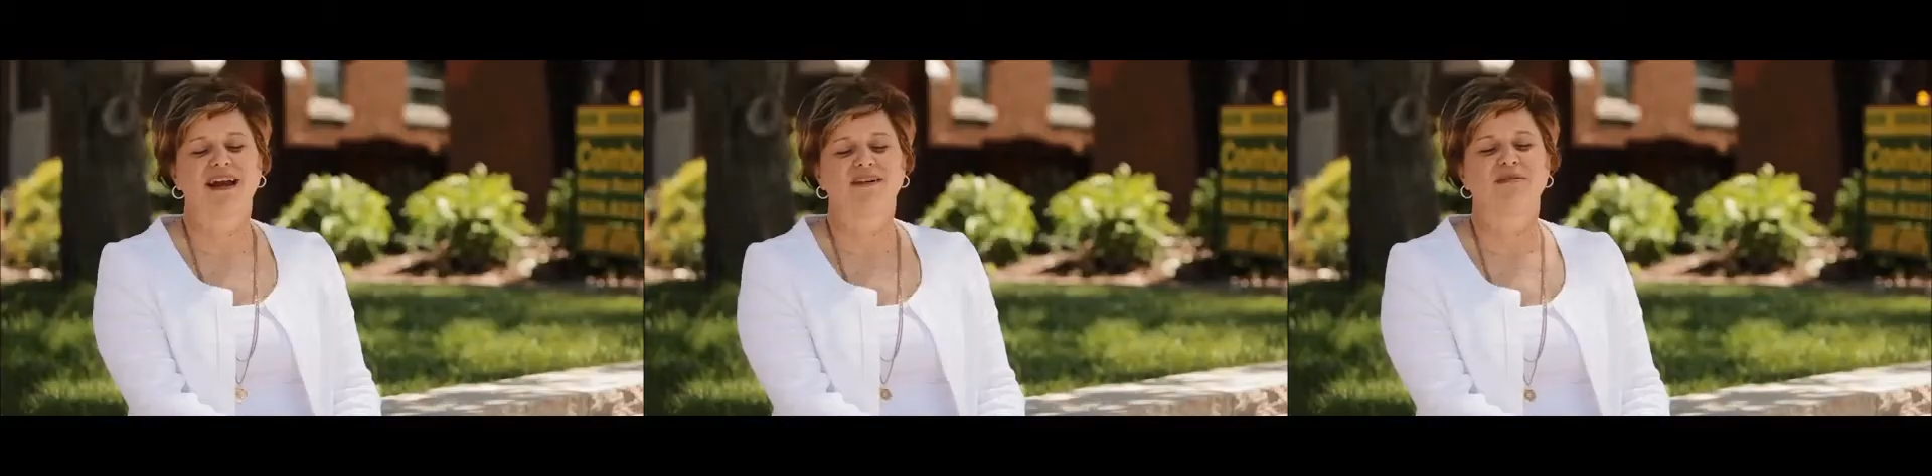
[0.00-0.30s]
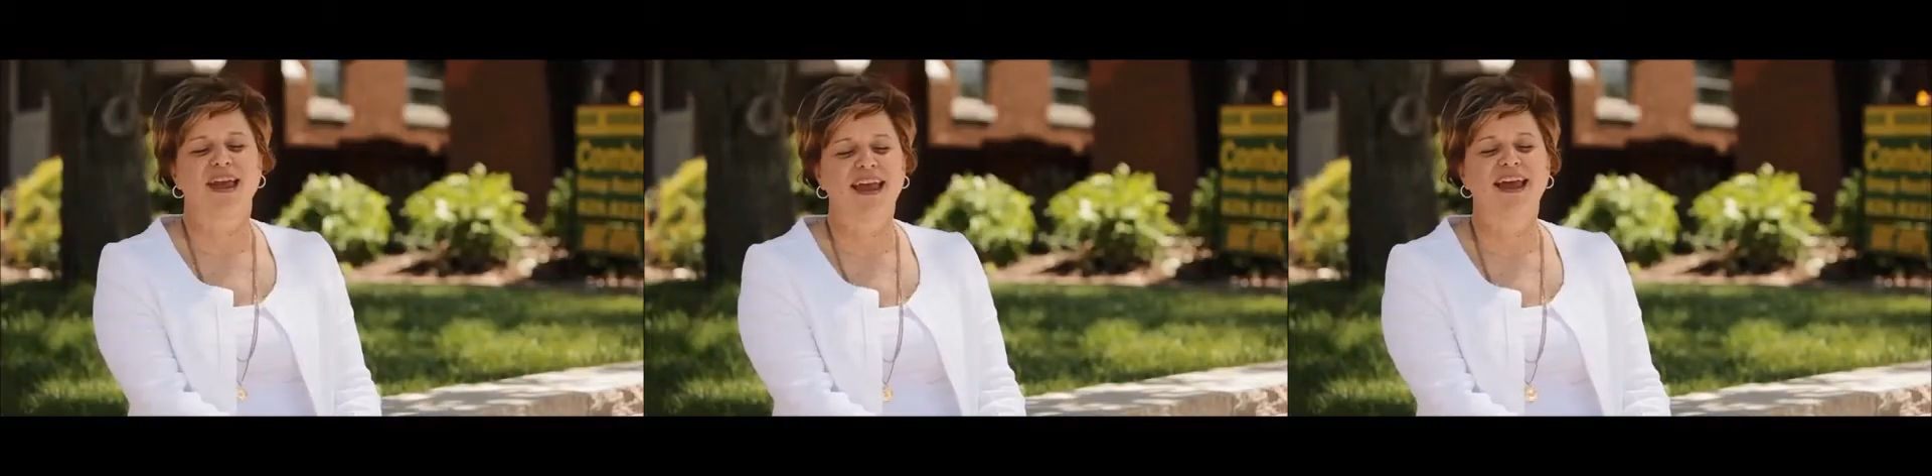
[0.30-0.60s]
I
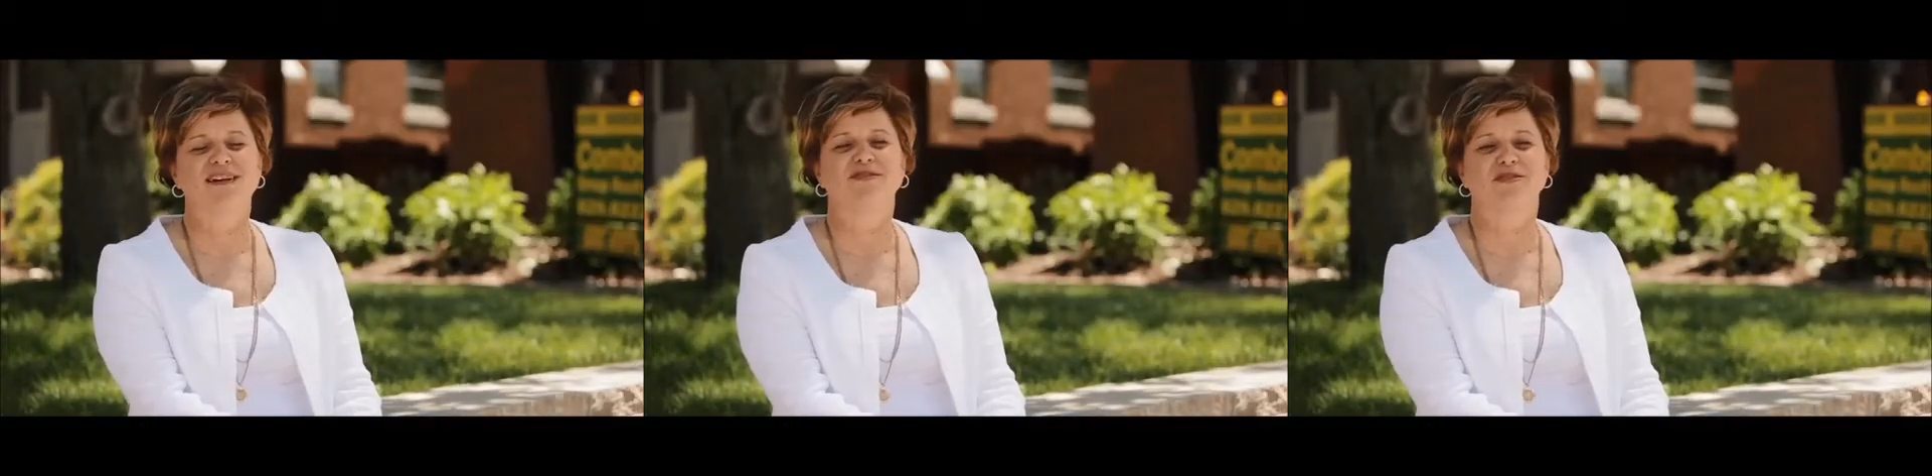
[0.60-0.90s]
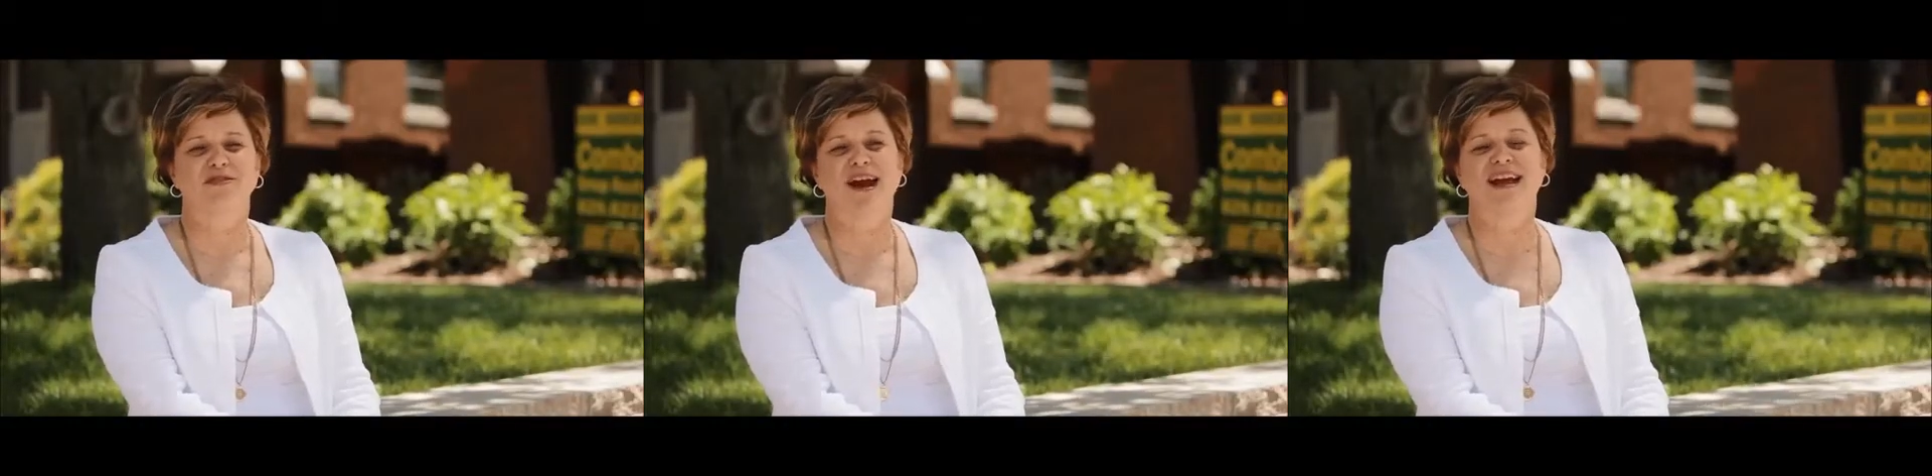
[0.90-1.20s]
don't
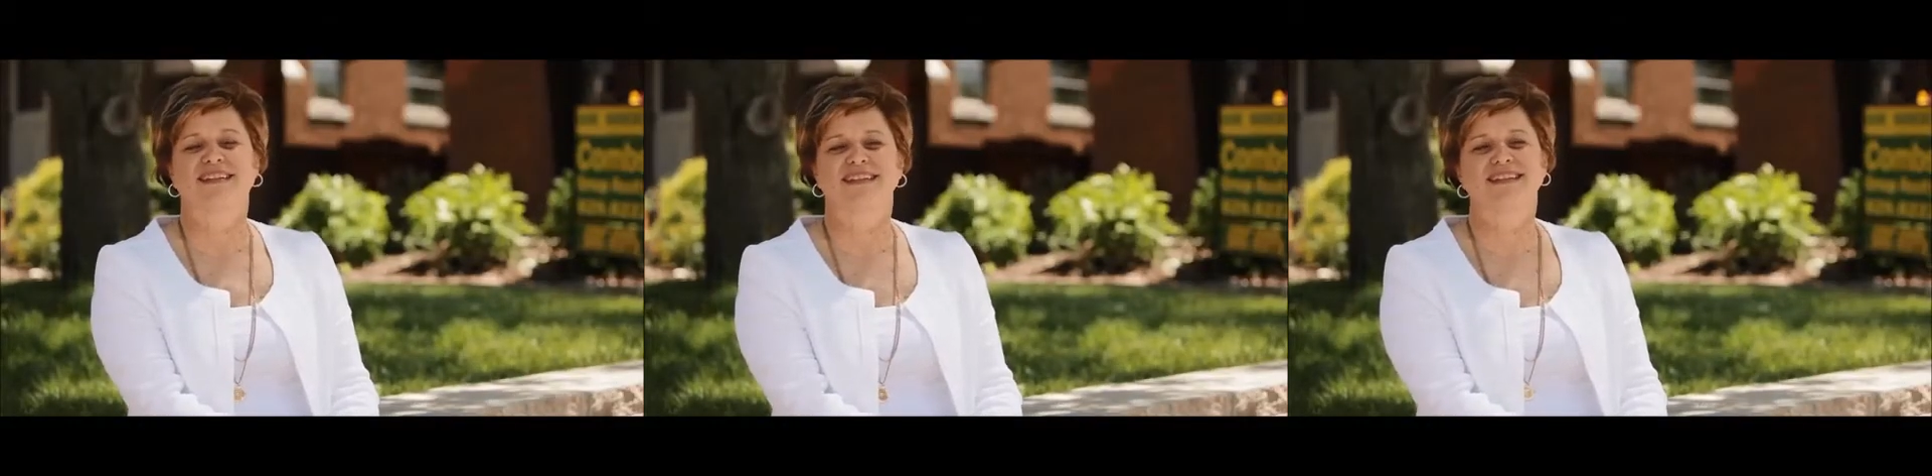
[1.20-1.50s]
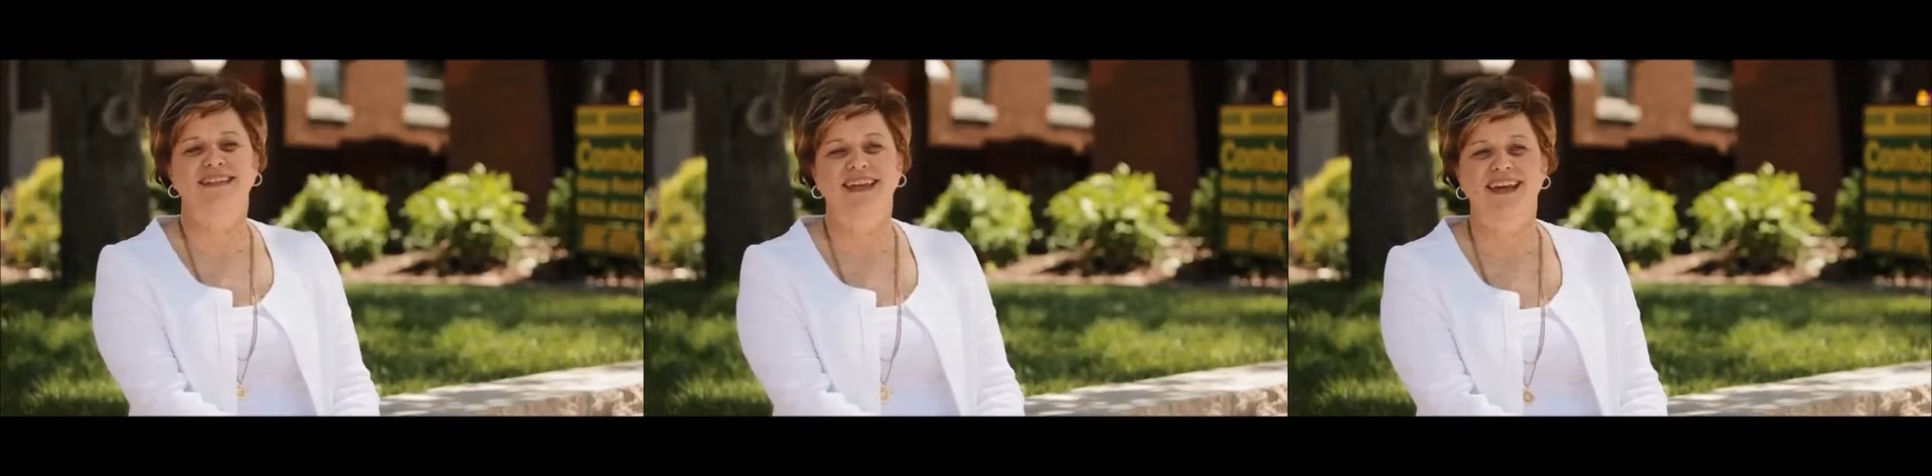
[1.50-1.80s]
have cracked
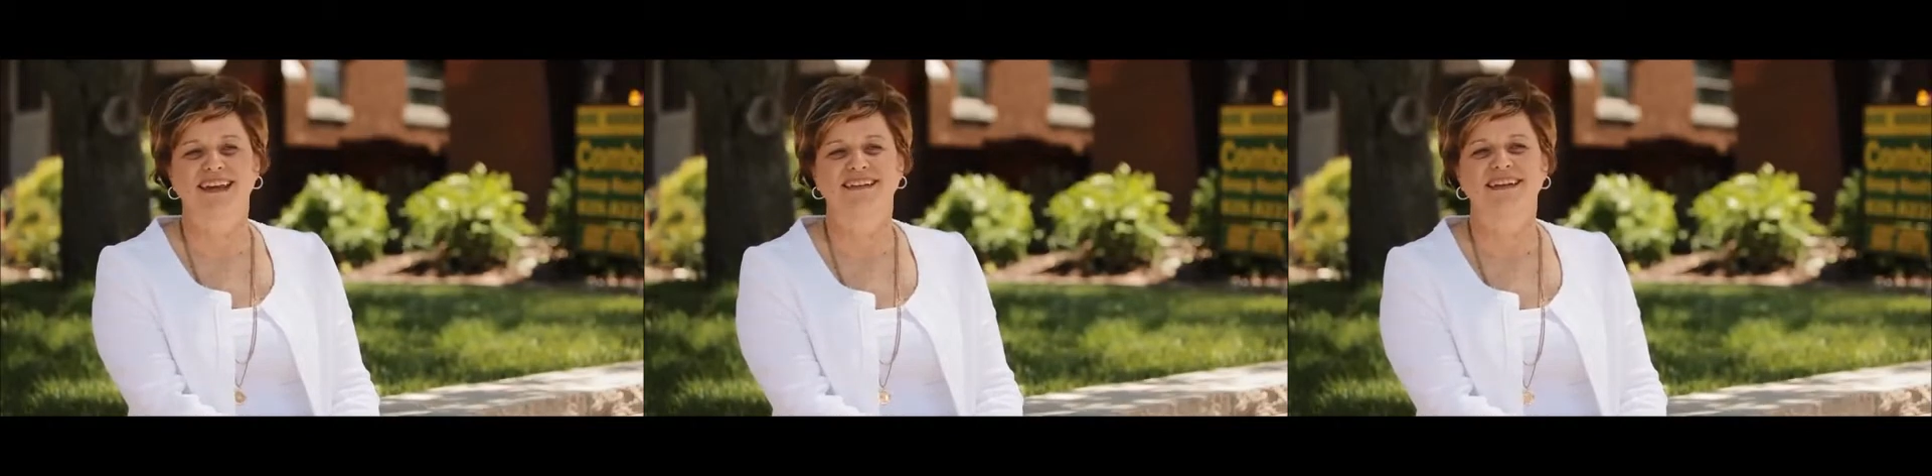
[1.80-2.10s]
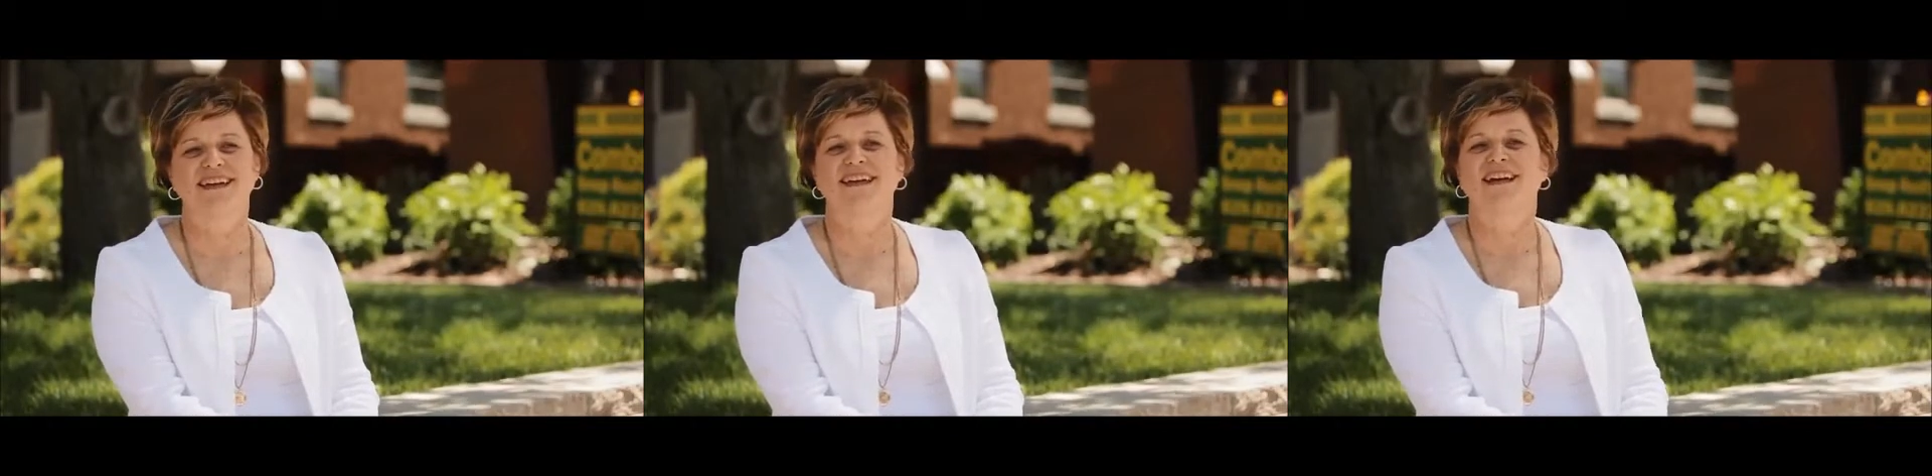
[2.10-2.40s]
skin.